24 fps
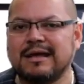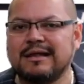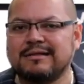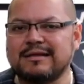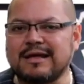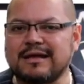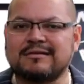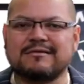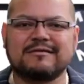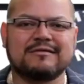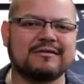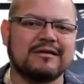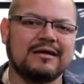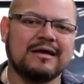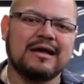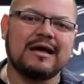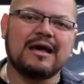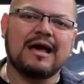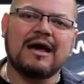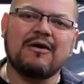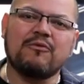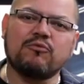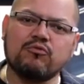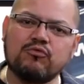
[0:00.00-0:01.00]
that's
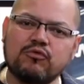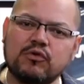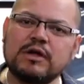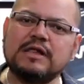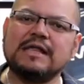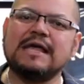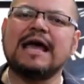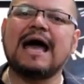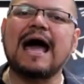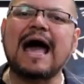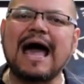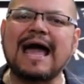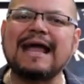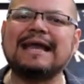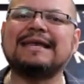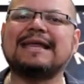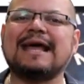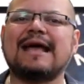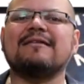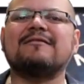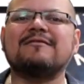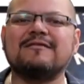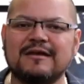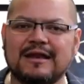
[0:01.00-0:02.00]
really high
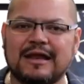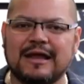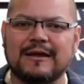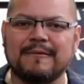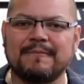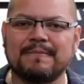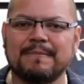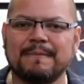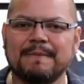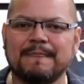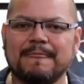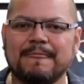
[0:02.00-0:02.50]
density,